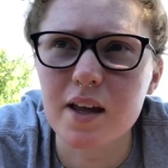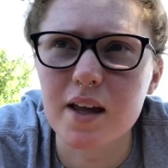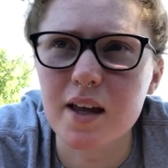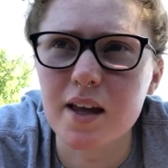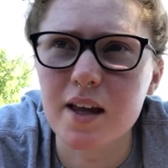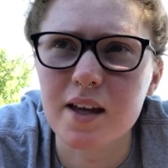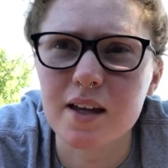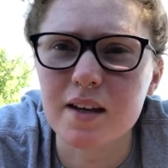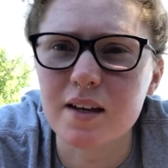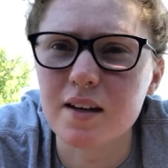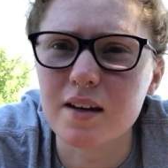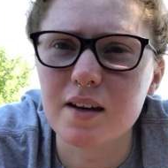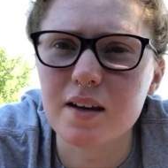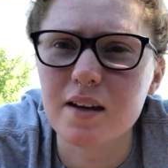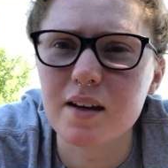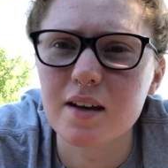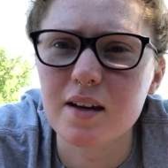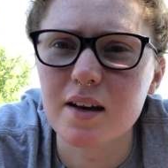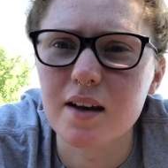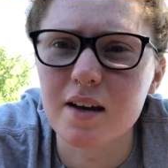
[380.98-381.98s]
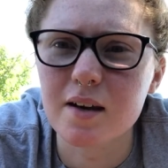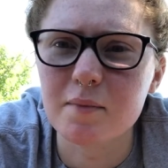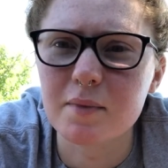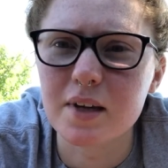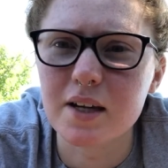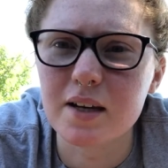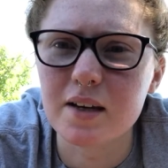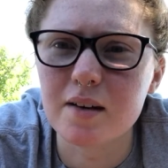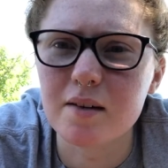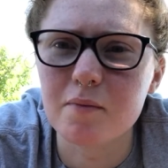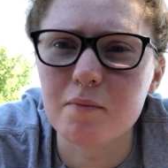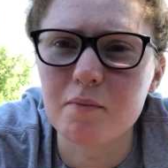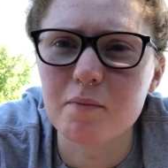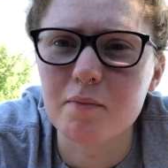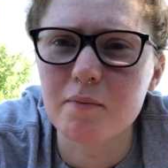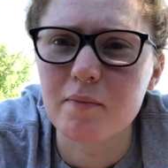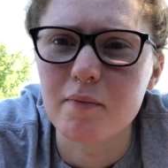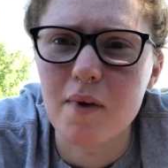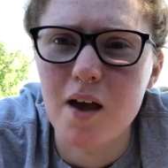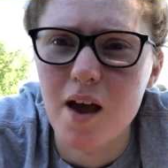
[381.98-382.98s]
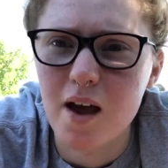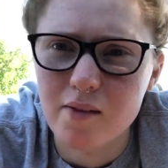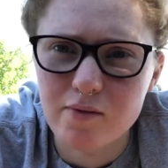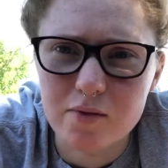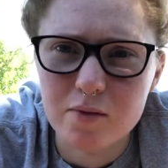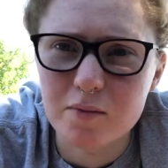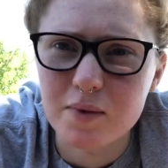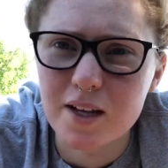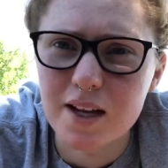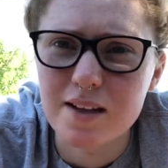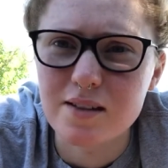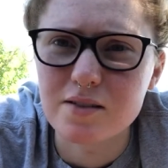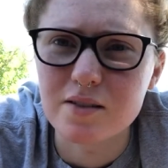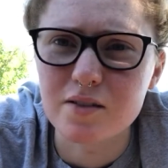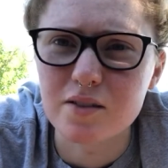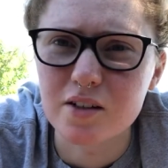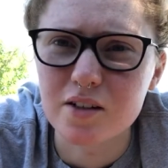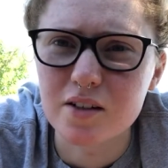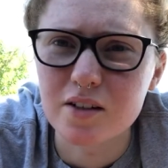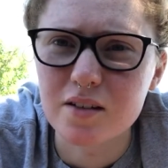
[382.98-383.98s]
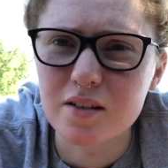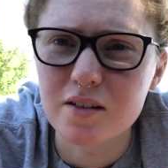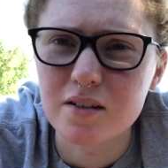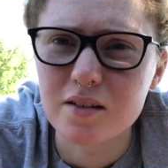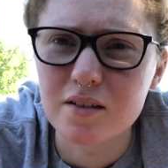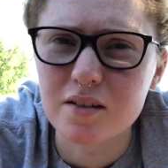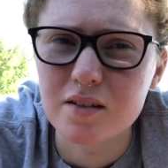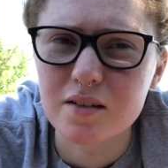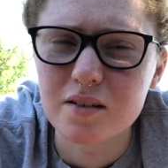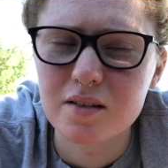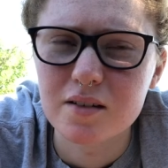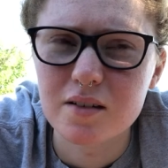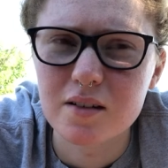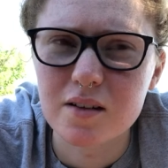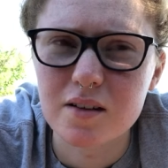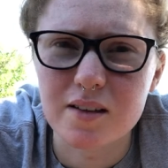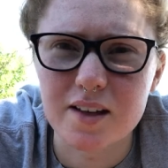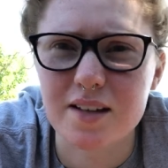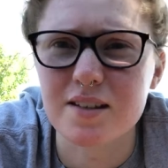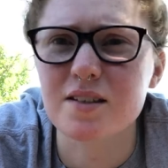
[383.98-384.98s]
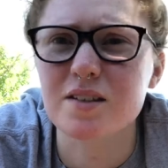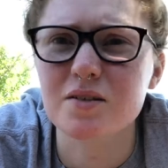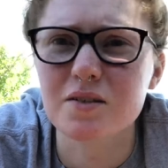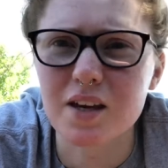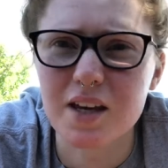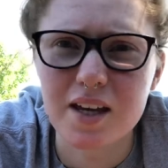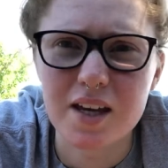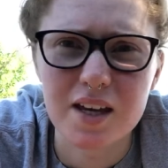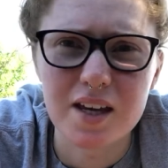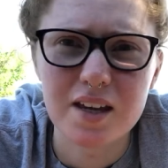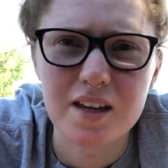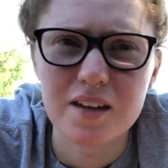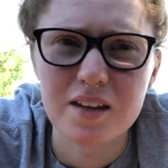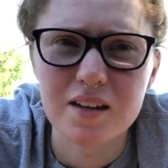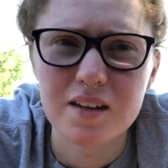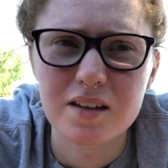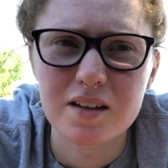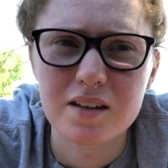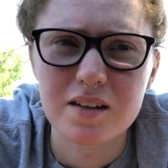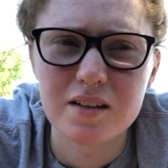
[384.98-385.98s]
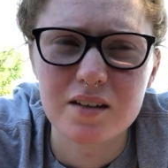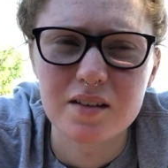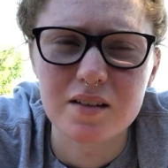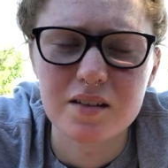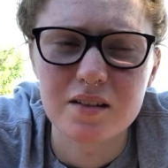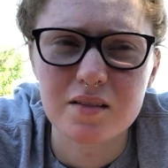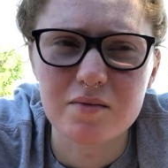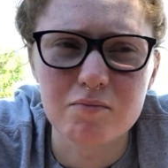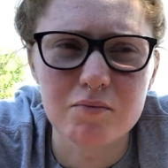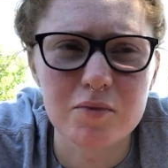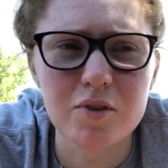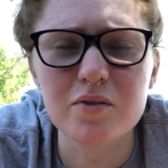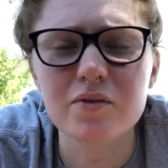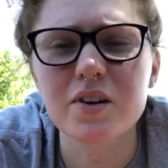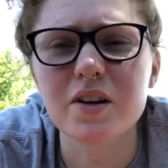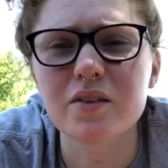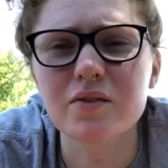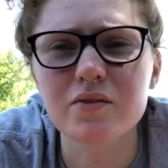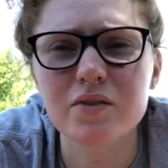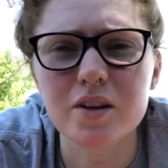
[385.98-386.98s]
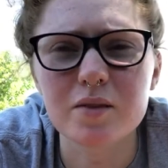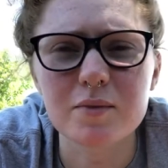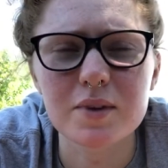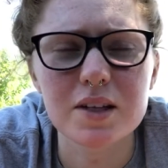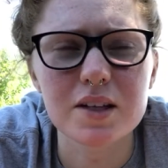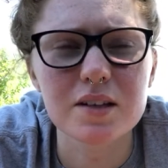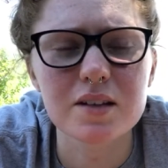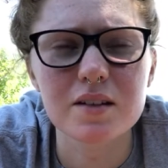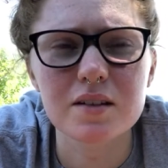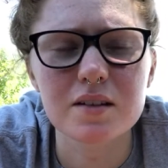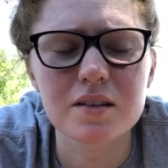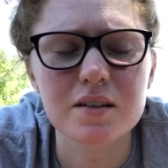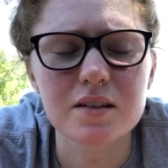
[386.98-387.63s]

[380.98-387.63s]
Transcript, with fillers: and and i mean everyone has to learn that's okay move on from it